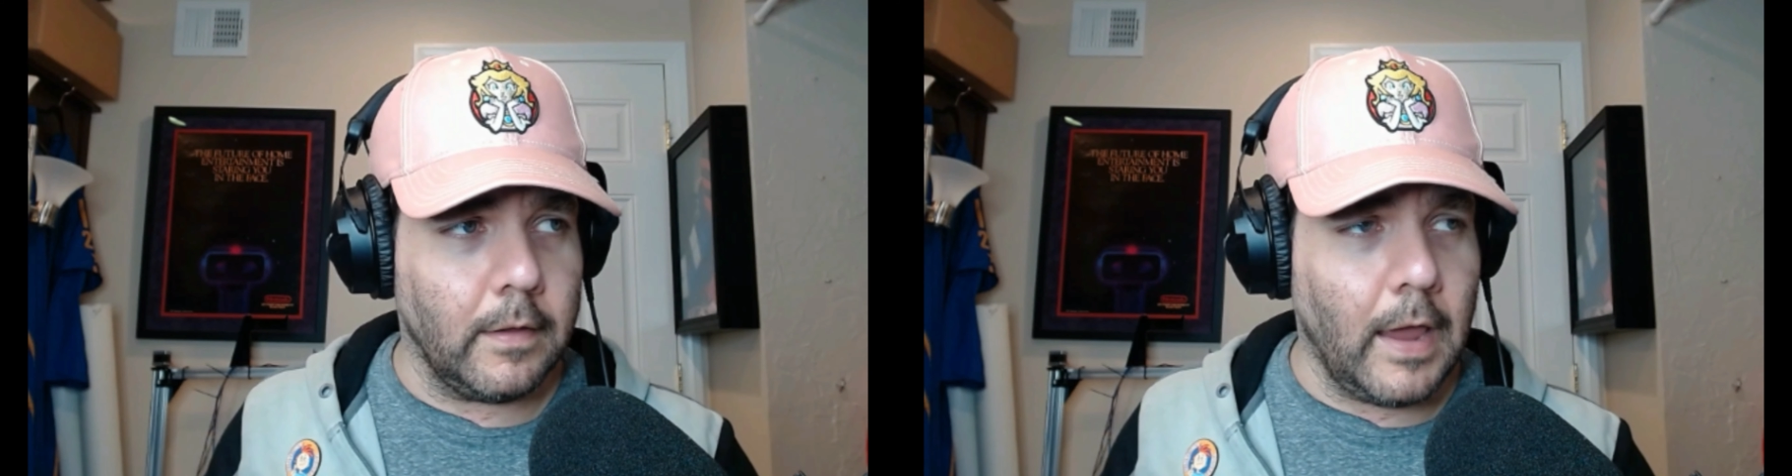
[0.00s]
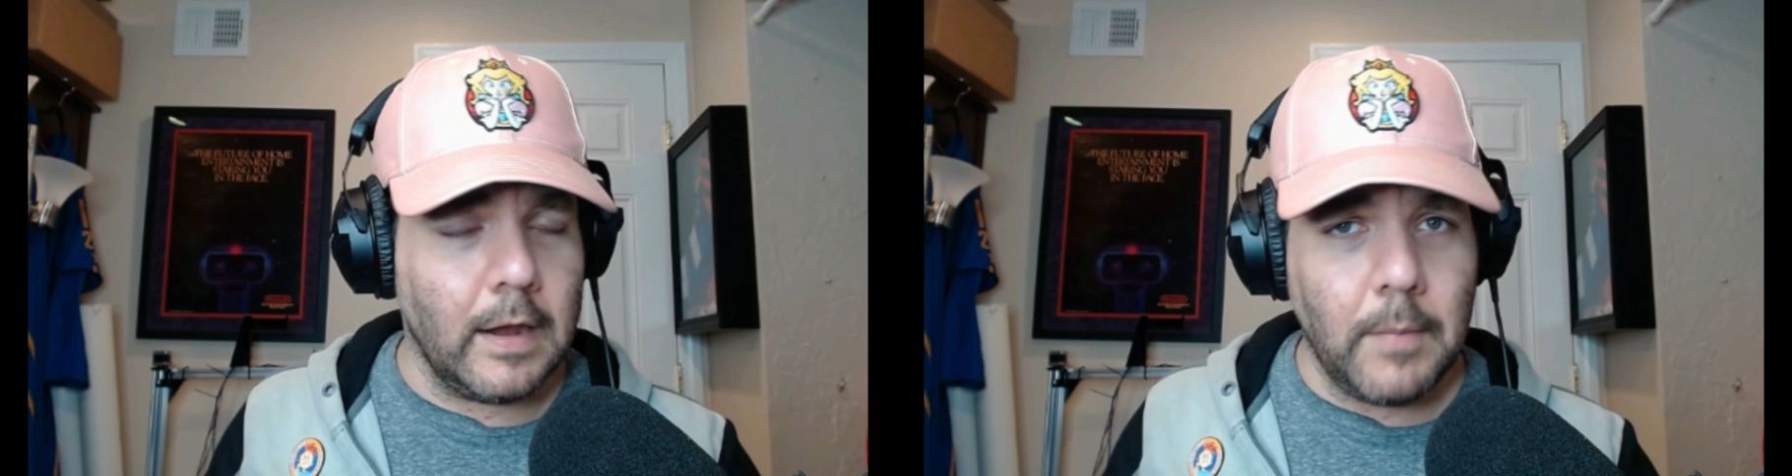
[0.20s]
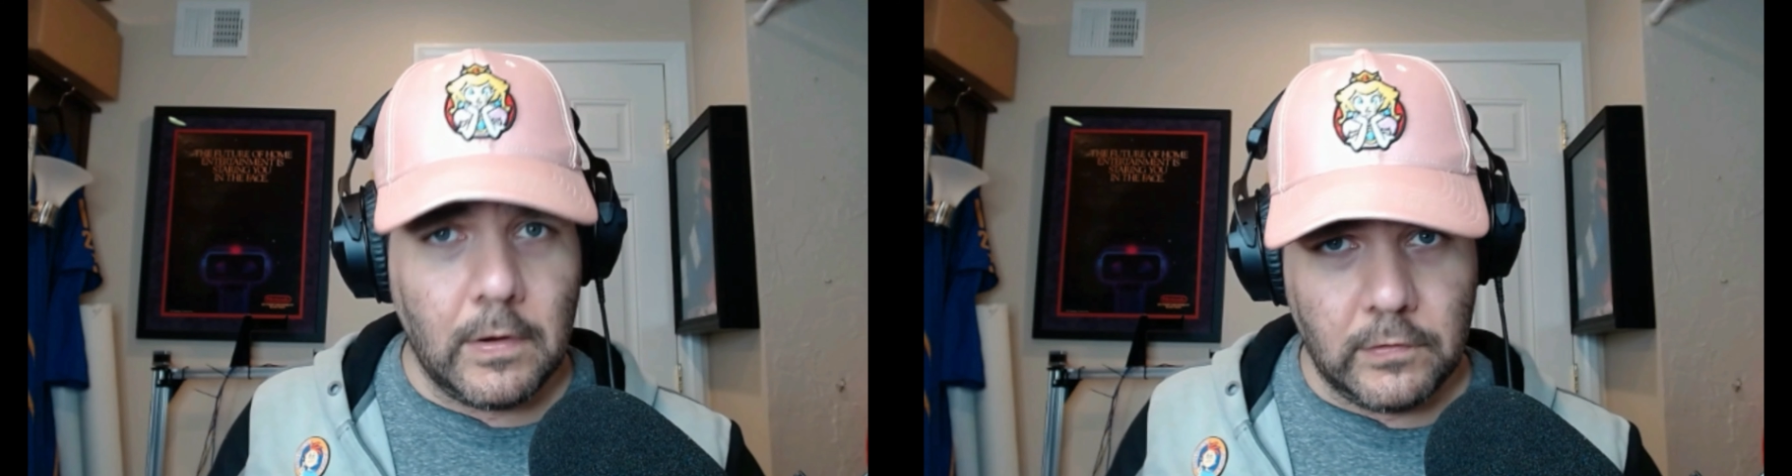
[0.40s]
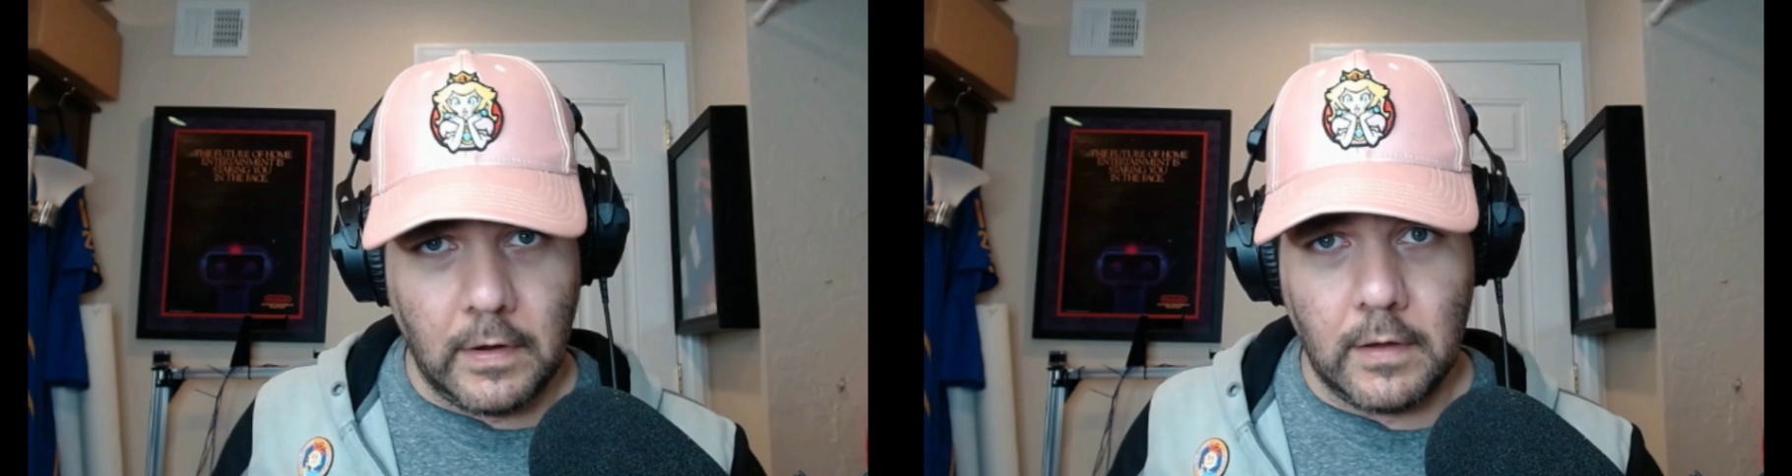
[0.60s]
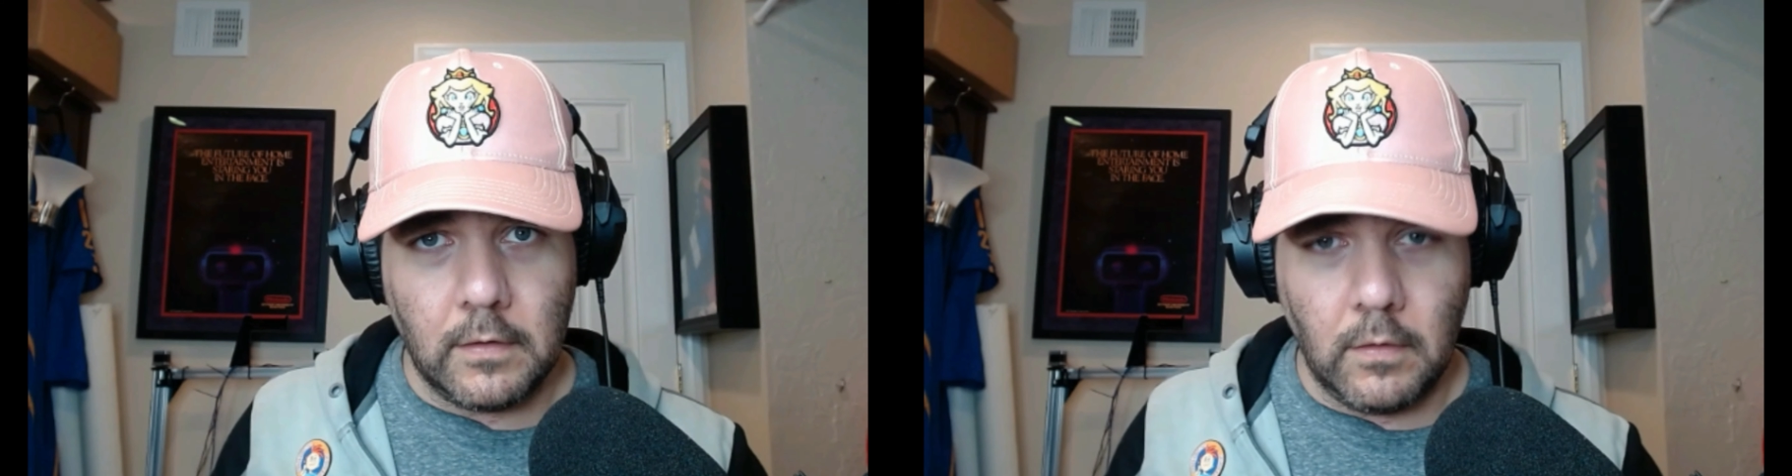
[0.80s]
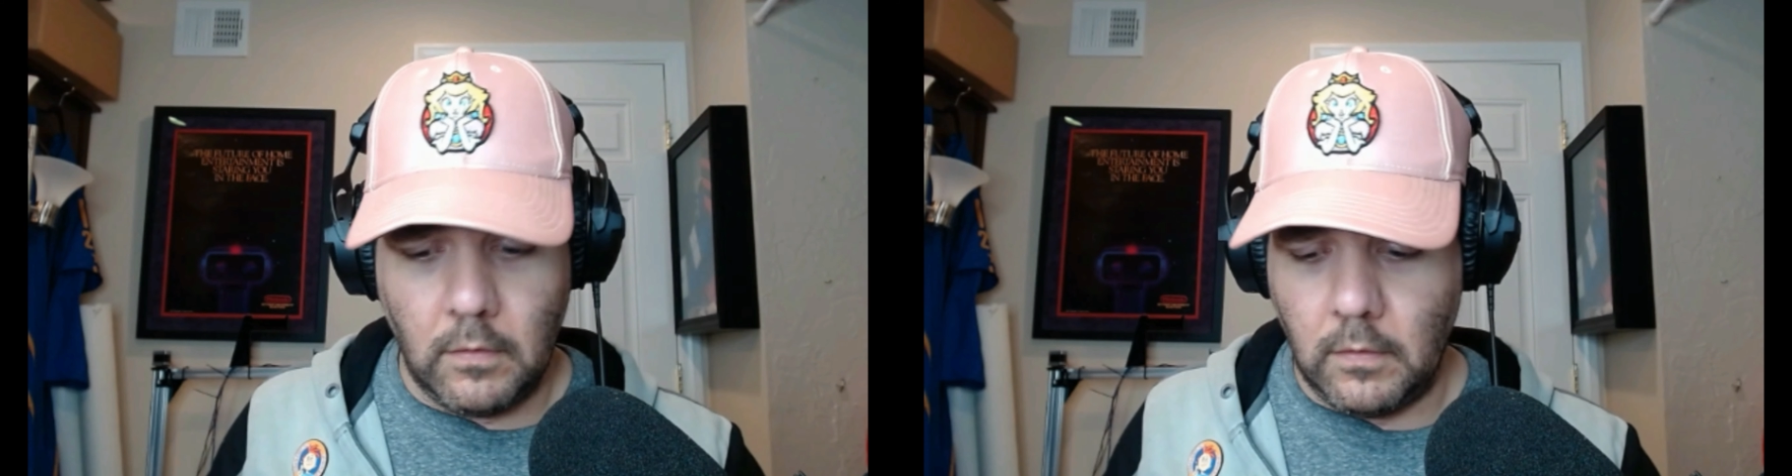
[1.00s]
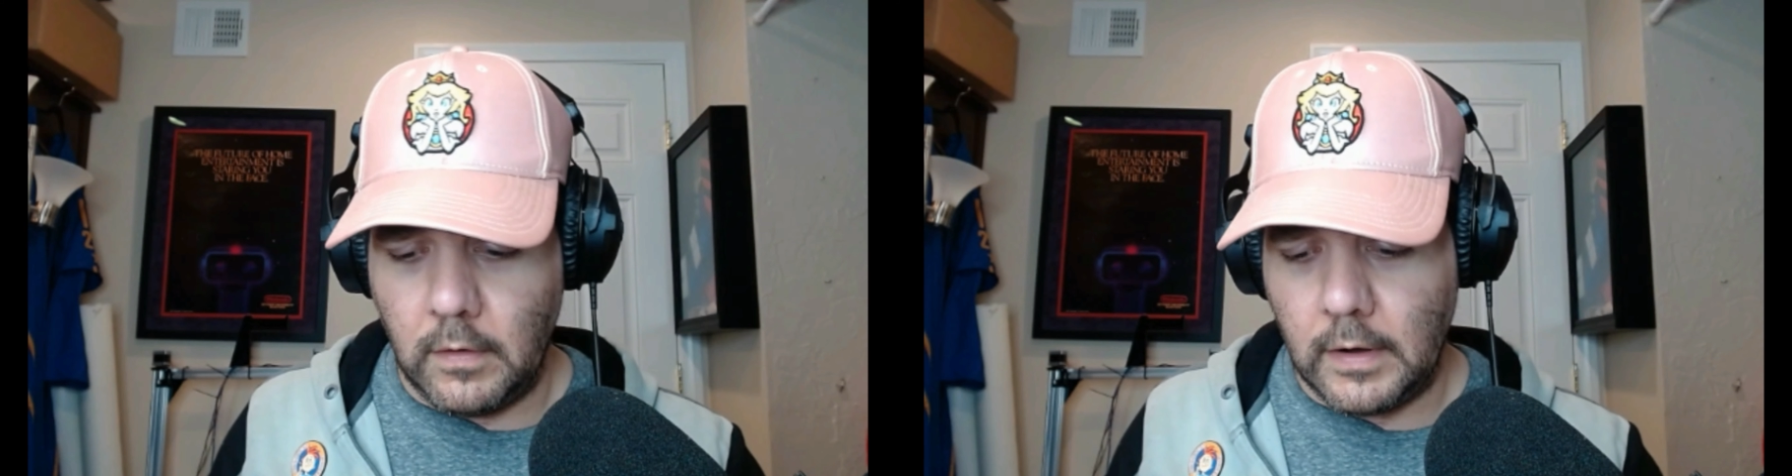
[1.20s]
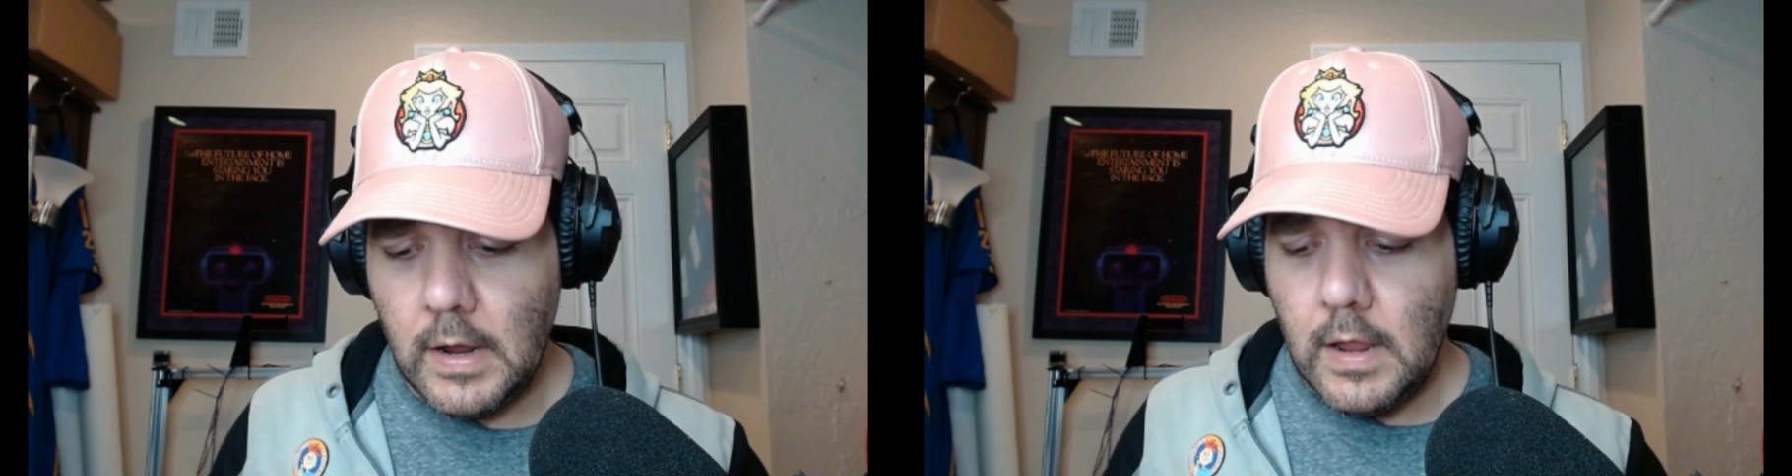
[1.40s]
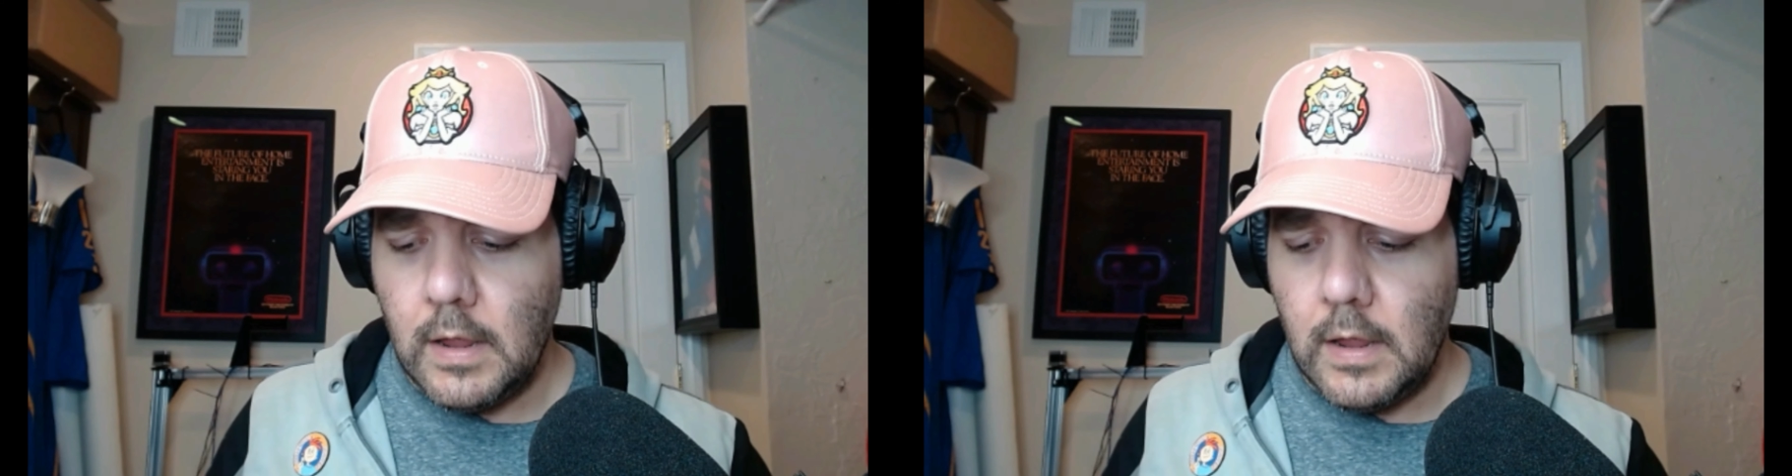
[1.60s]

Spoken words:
animation or